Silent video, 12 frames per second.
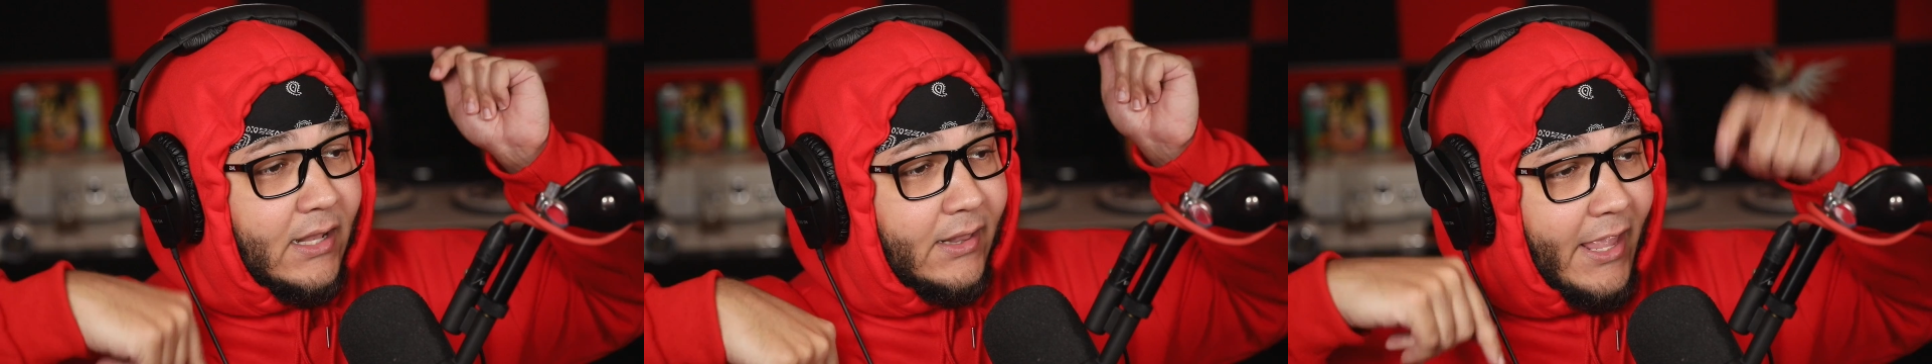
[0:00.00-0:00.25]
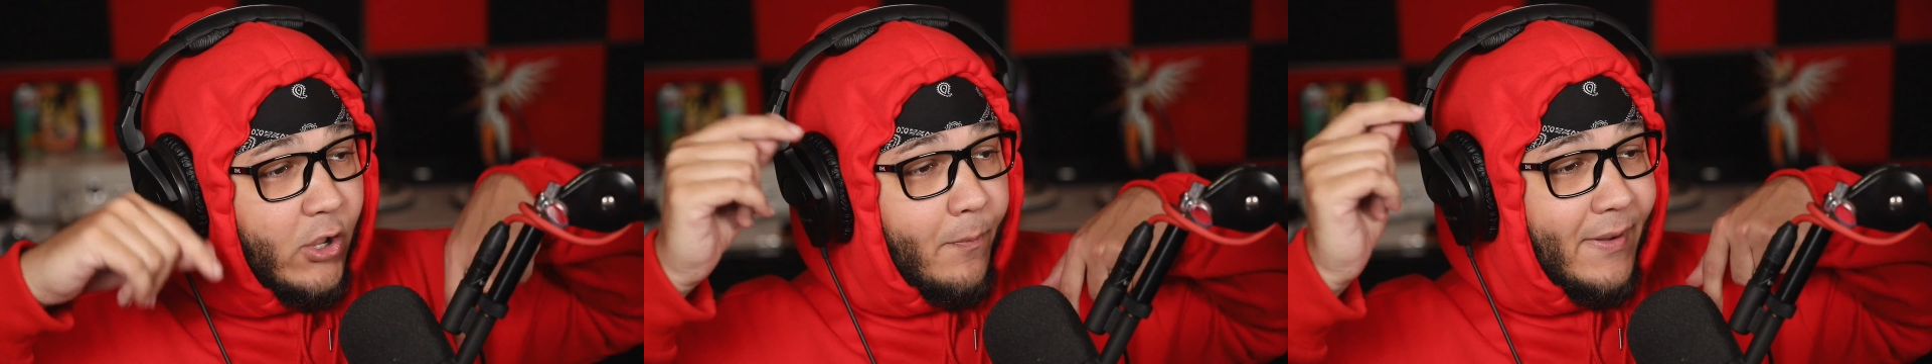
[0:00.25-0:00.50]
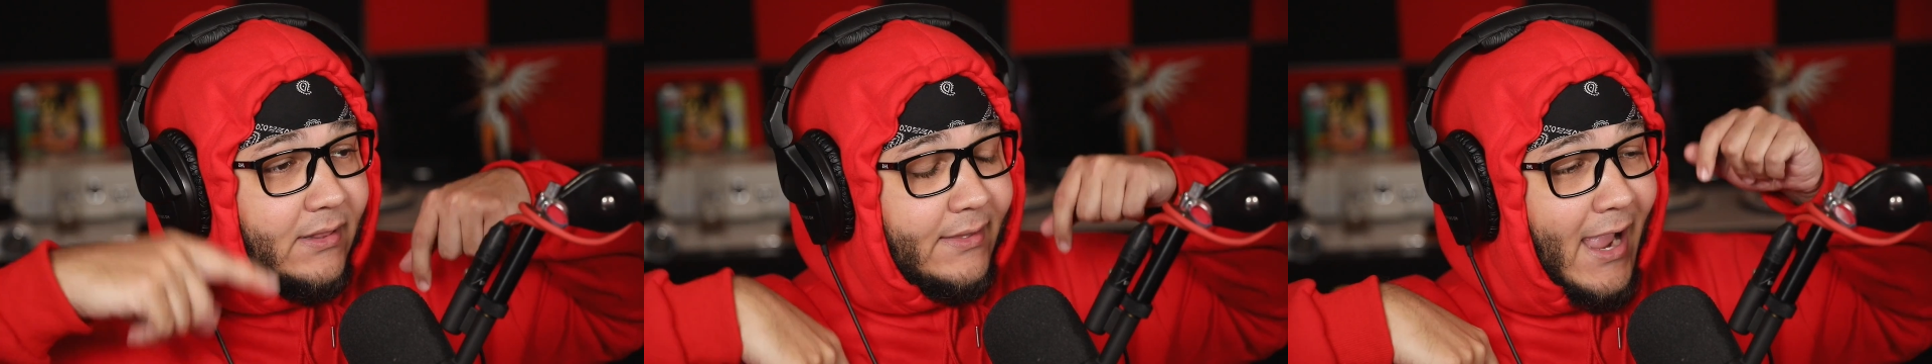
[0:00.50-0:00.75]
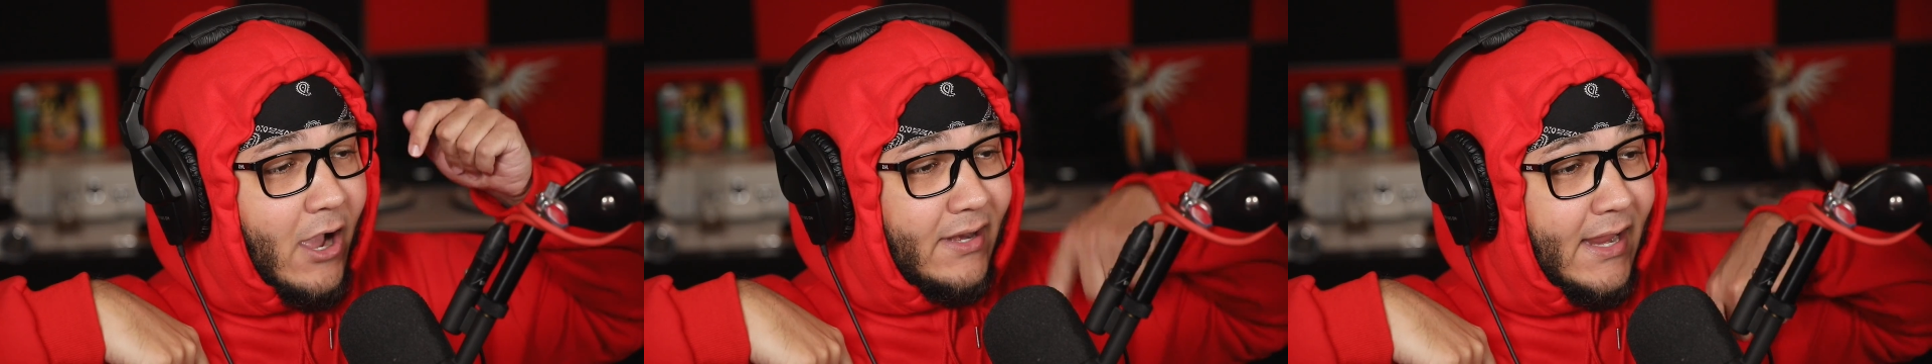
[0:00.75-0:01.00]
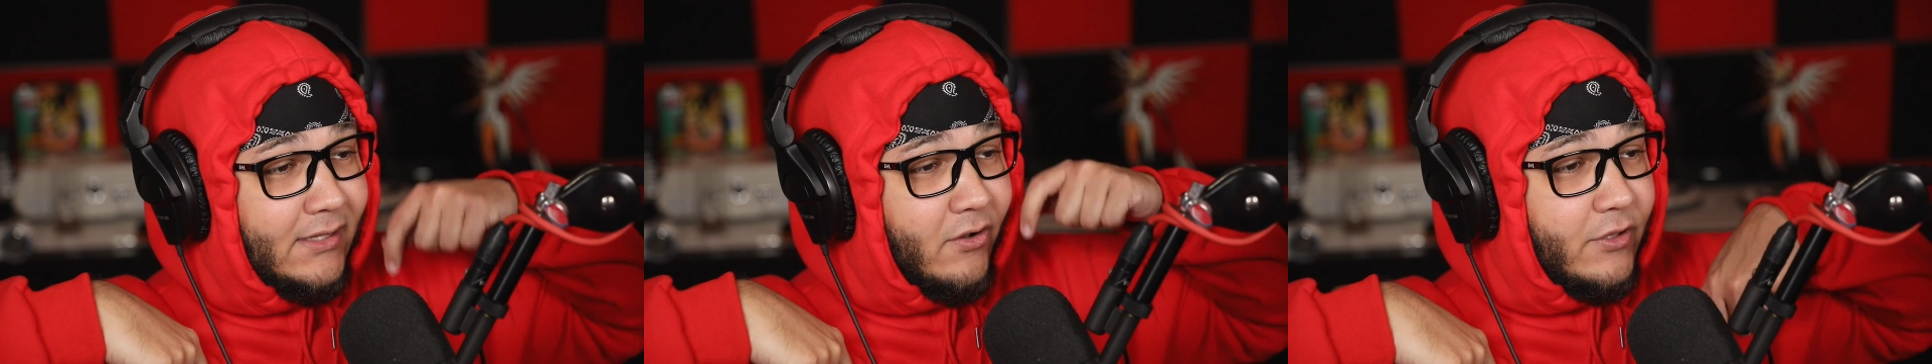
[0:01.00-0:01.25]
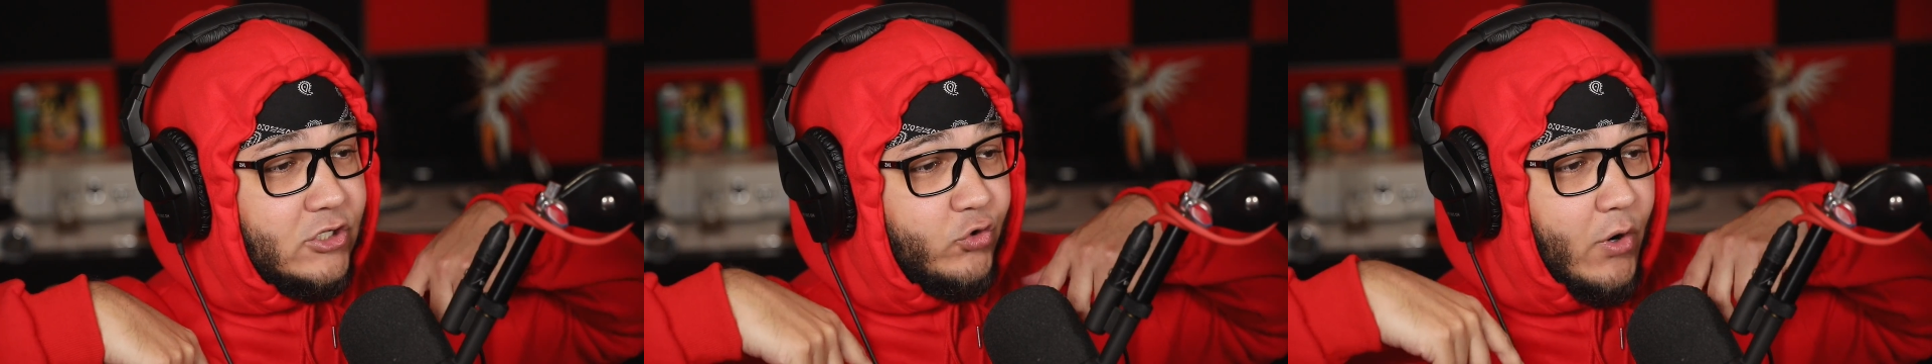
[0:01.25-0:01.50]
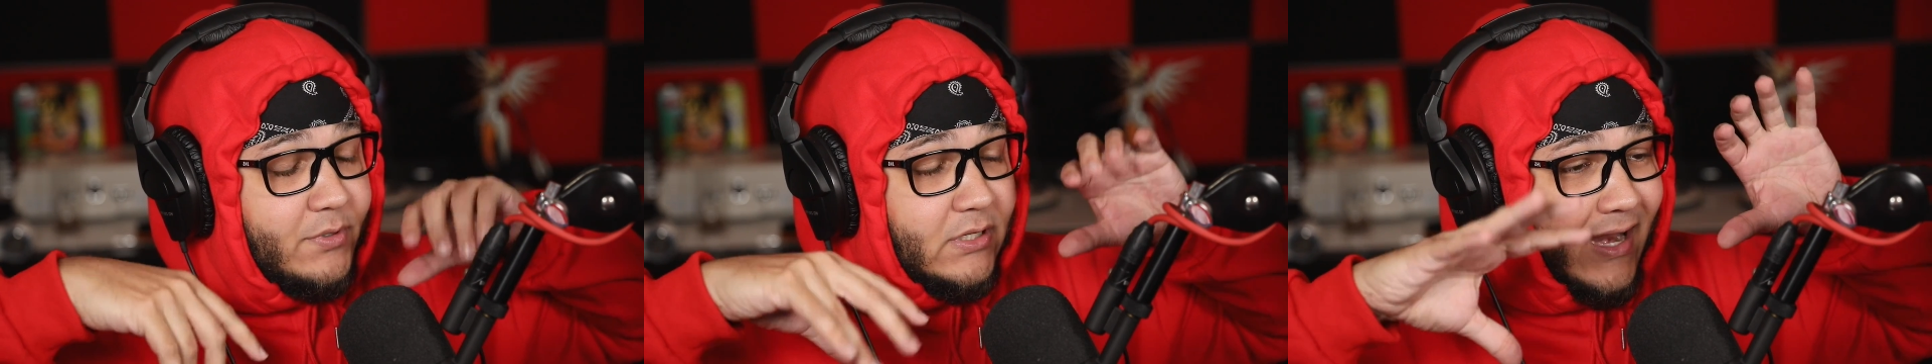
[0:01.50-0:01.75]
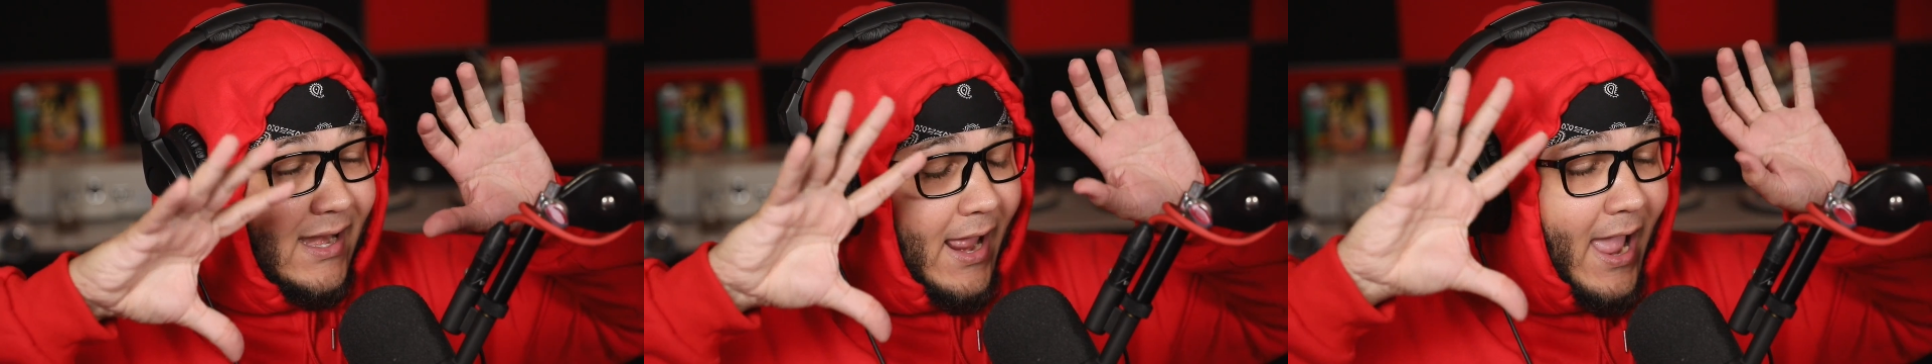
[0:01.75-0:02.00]
Link will be down in the
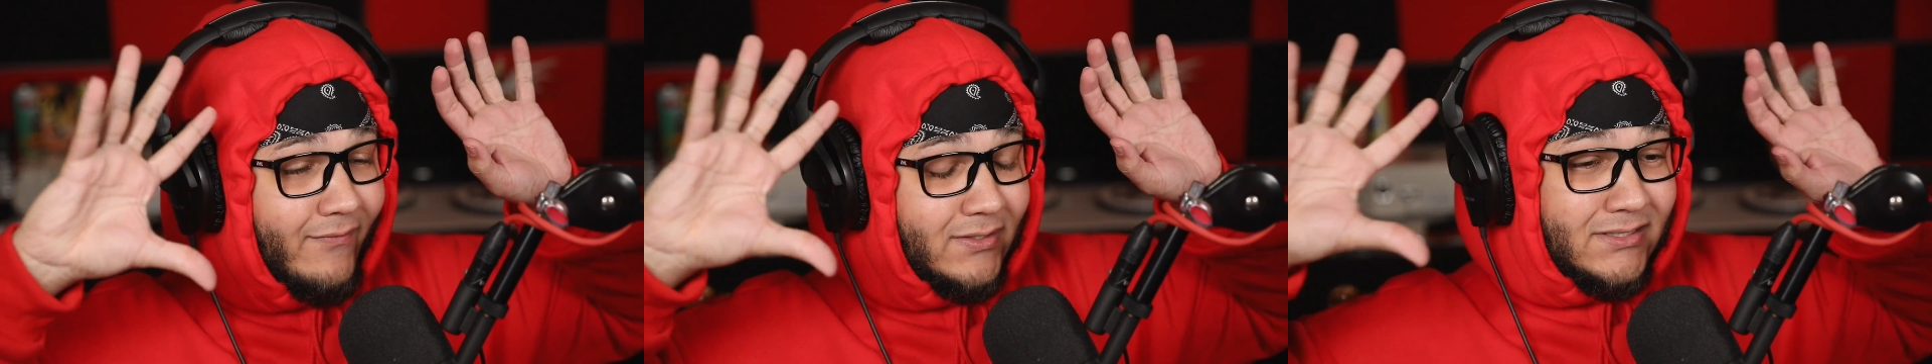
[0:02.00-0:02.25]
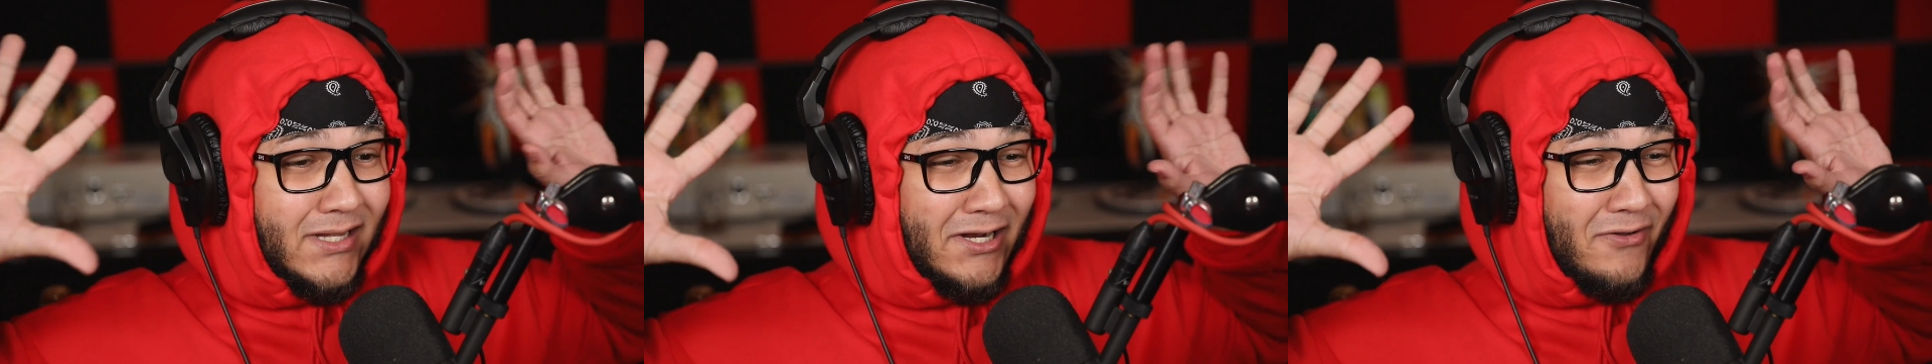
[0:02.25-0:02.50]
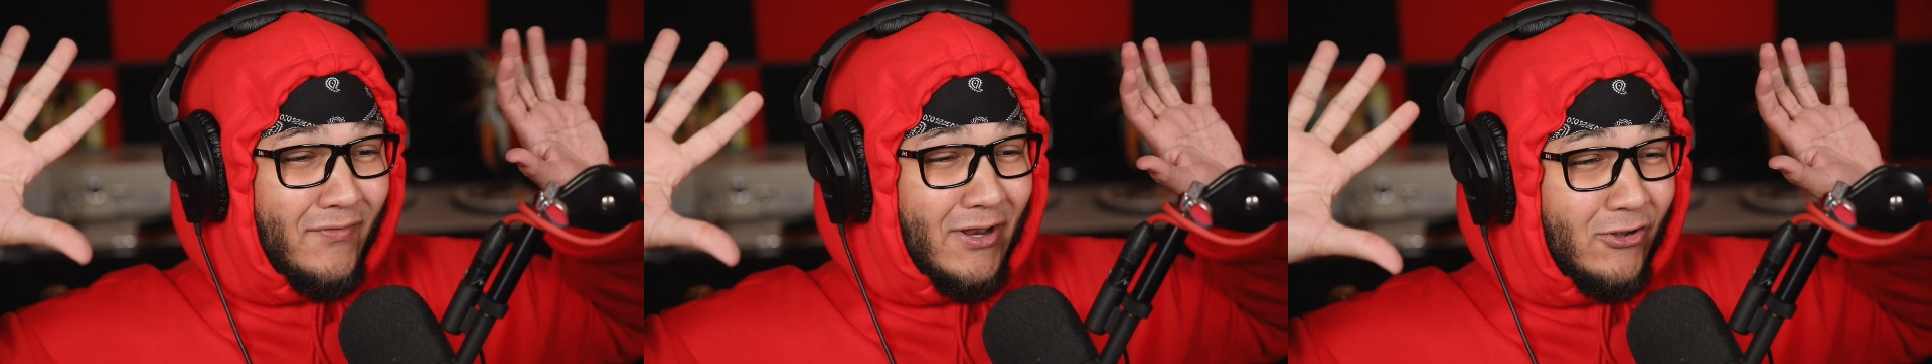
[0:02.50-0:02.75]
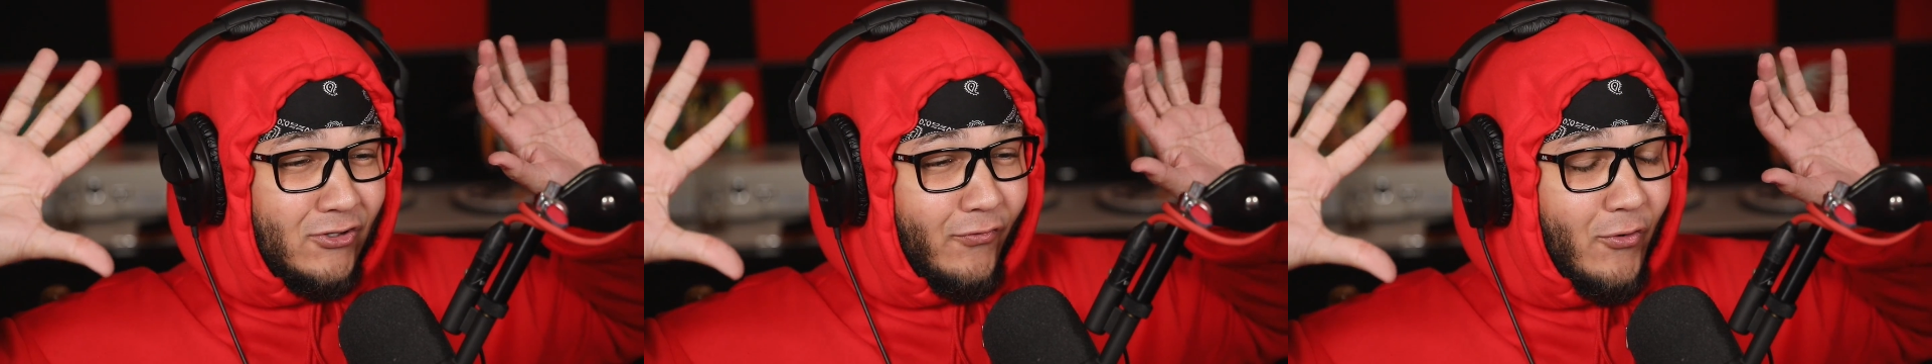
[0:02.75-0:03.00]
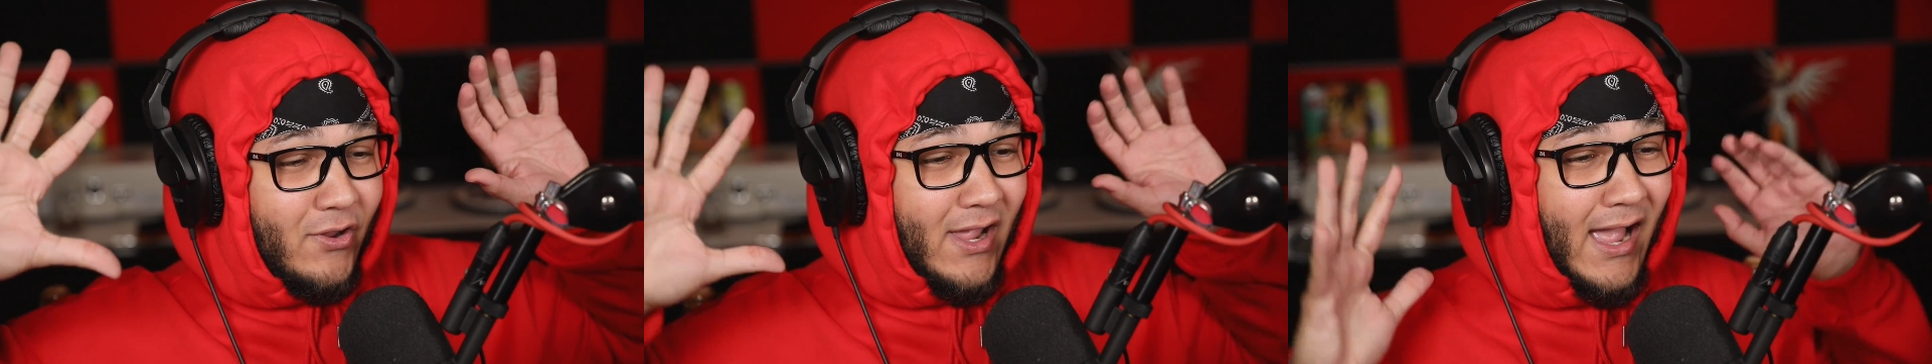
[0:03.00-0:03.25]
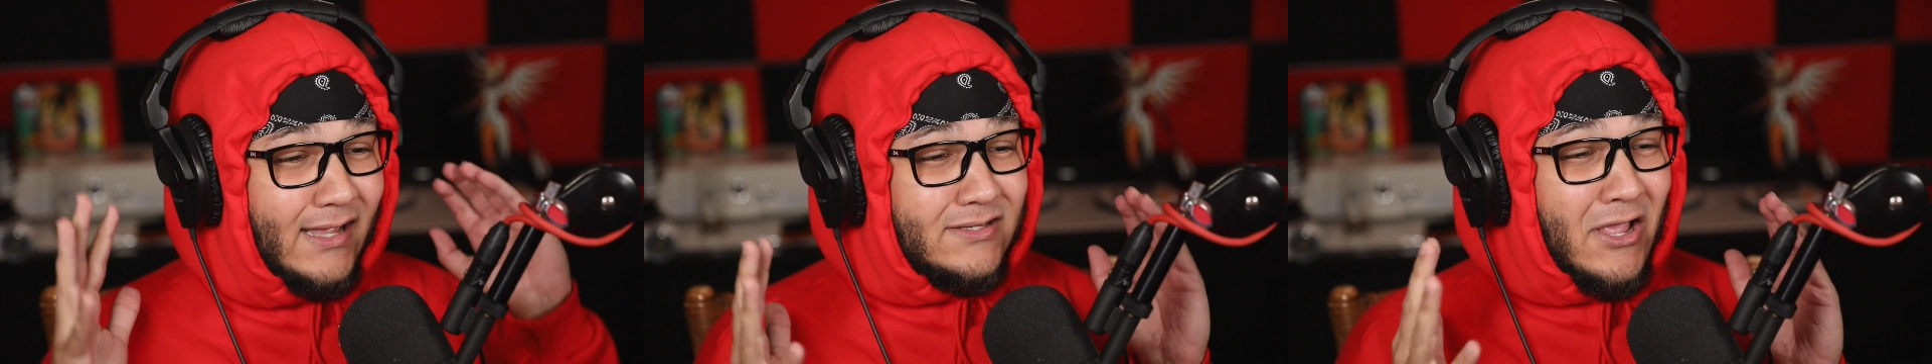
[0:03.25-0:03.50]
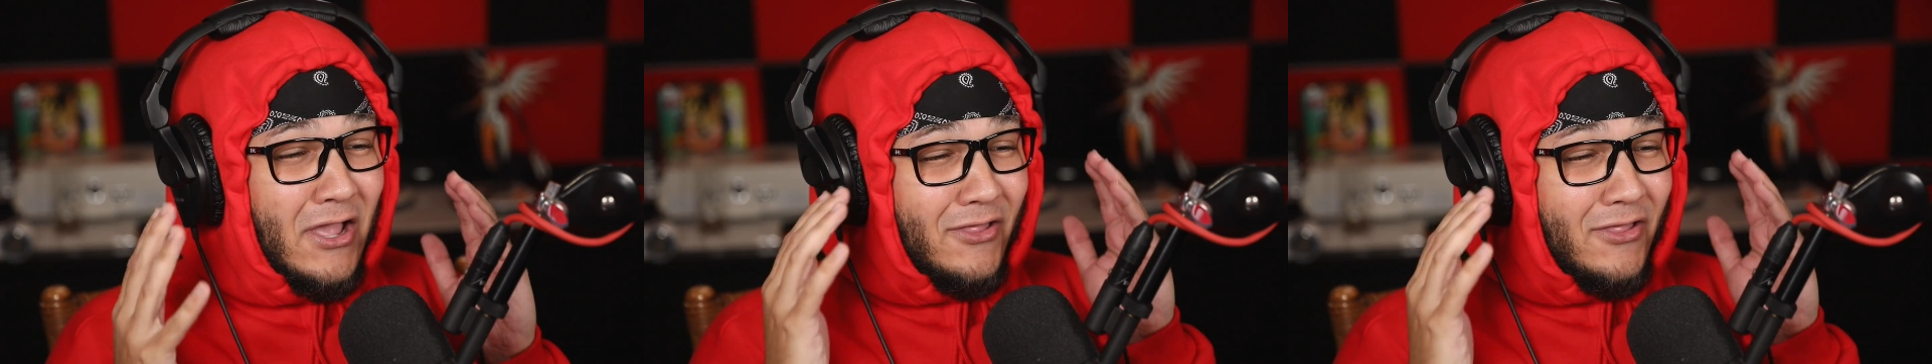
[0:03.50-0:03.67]
description, and I have a ton of videos for you guys